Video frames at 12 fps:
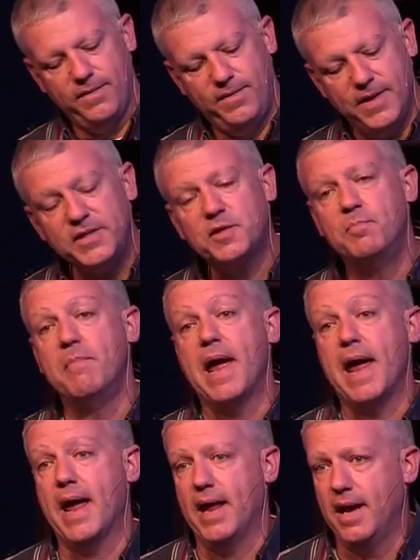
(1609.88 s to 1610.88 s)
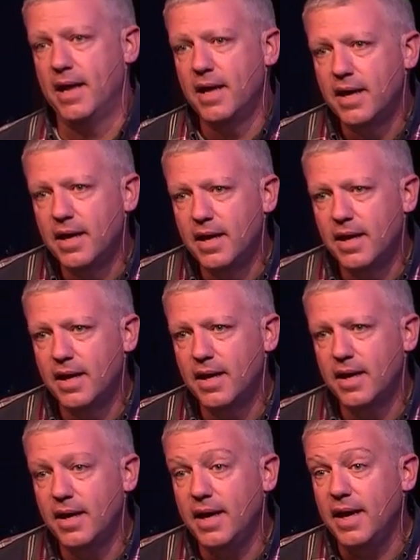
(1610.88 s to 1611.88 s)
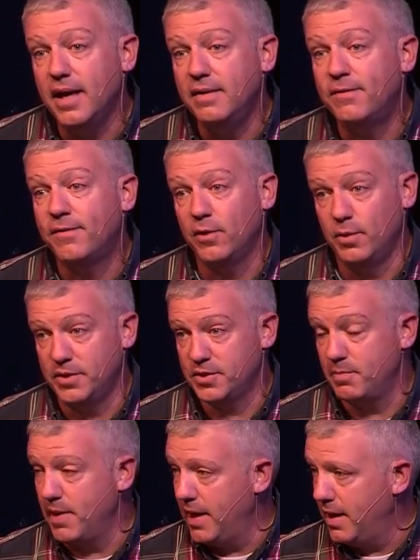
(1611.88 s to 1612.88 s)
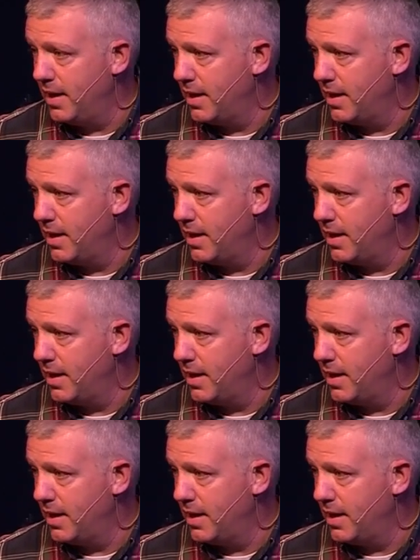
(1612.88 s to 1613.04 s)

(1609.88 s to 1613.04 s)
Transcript: This man influenced me